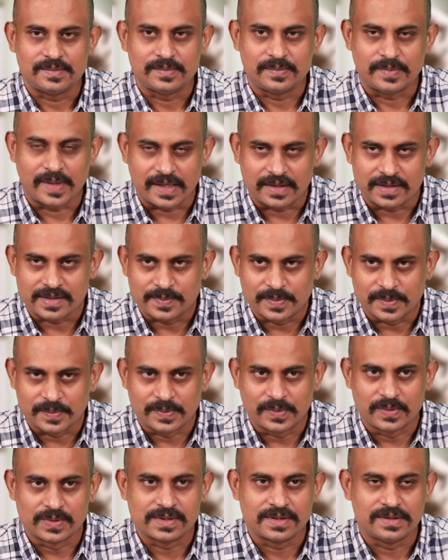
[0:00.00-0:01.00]
marriage
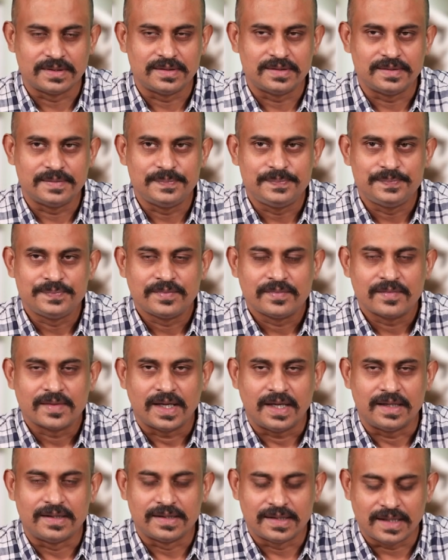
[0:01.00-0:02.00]
proposal
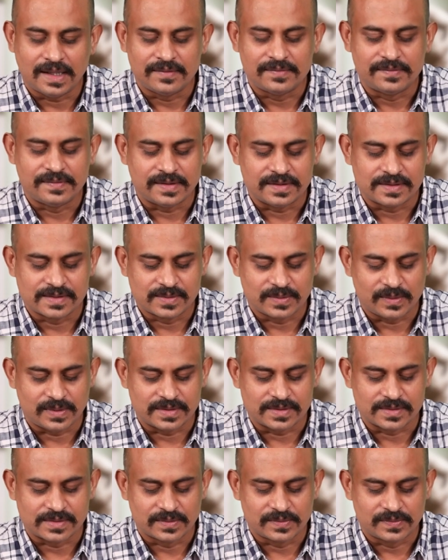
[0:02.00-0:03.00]
and love and so on
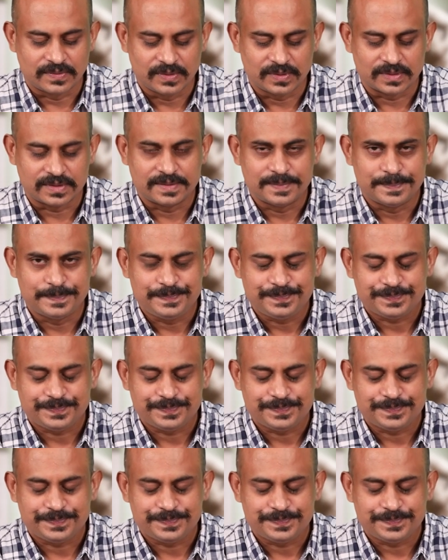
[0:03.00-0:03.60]
and so forth.